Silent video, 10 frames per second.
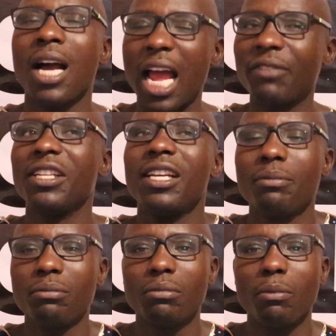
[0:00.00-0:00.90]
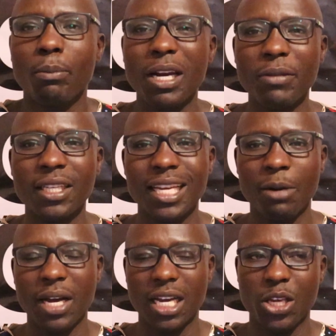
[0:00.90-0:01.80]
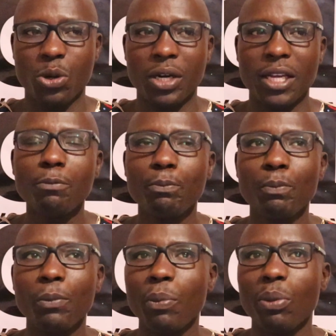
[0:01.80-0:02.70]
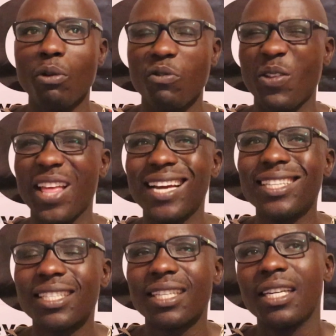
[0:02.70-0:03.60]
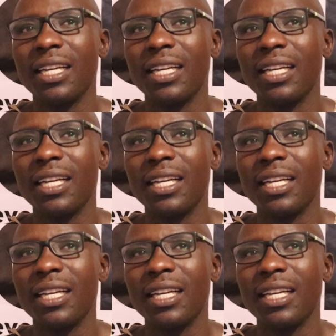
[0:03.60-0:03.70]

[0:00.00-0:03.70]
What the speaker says: I have seen him blaming Jeremiah Kioni for that,